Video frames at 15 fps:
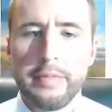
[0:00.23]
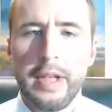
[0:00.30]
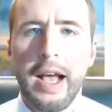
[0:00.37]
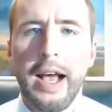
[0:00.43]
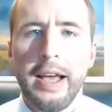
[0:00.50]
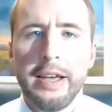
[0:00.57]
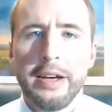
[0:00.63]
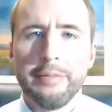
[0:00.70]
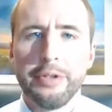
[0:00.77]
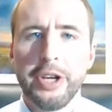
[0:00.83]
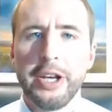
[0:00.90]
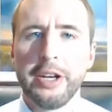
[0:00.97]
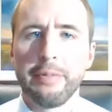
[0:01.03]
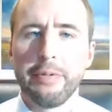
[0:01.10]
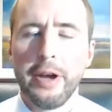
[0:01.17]
Hi, I'm
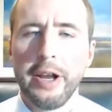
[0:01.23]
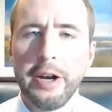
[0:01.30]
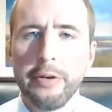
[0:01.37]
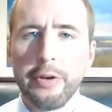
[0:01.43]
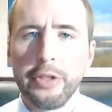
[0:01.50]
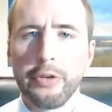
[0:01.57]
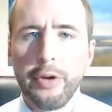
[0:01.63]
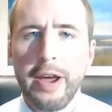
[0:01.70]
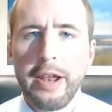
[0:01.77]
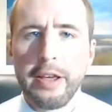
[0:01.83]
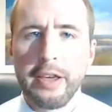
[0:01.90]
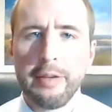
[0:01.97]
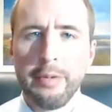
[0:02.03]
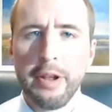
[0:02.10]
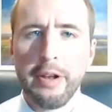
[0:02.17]
Jacob Ryder with
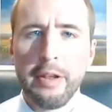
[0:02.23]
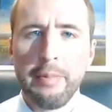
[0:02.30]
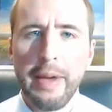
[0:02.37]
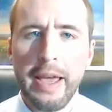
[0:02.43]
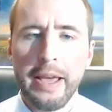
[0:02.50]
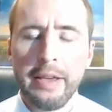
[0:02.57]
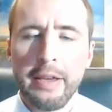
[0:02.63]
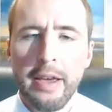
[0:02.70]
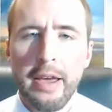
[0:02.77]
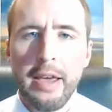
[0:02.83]
Granite Community Bank,